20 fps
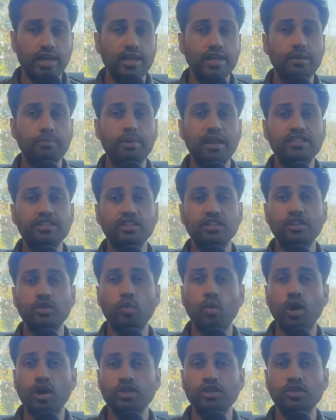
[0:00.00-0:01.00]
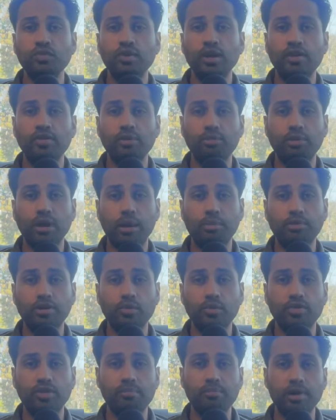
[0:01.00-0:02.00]
He basically walks around the property
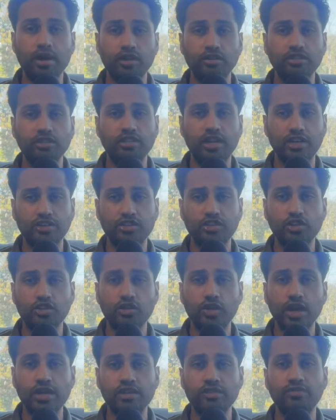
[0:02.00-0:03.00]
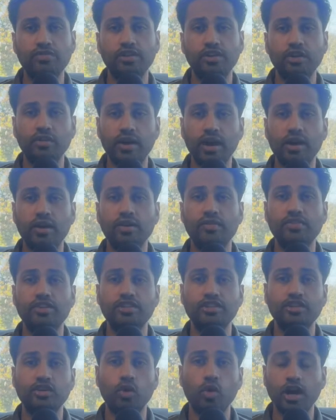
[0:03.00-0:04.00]
with a metal detector trying to figure out if
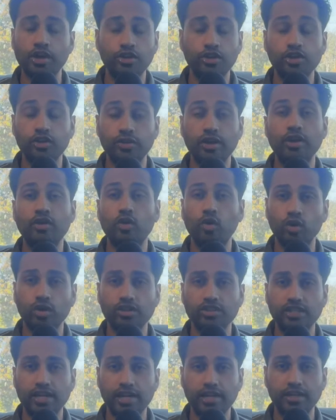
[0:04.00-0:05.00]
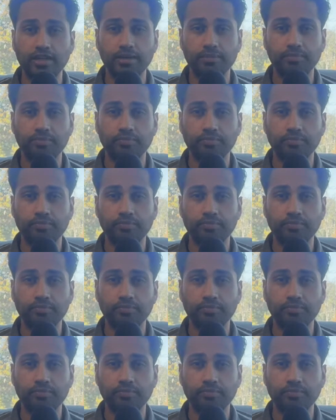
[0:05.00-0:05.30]
there's an underground oil tank.